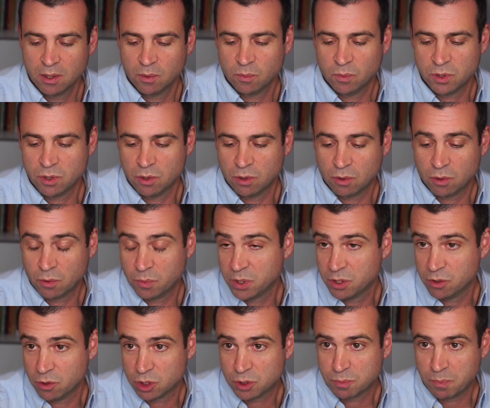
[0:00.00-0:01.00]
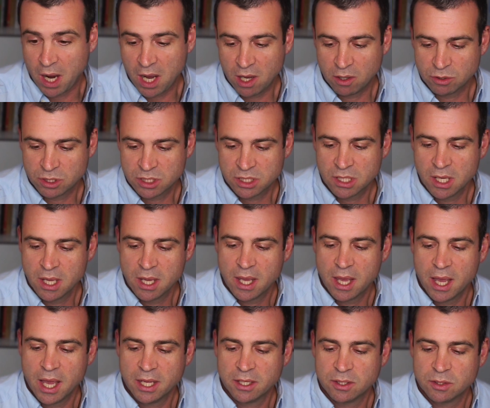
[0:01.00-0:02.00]
with your spouse,
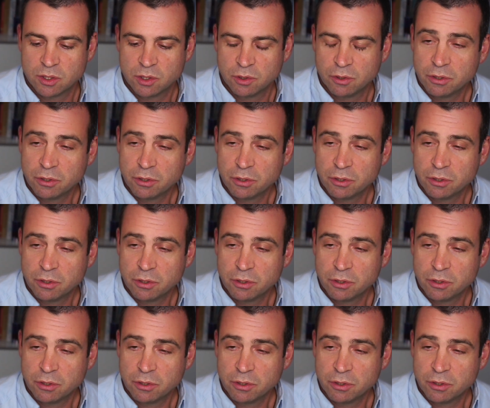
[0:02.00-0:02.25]
and you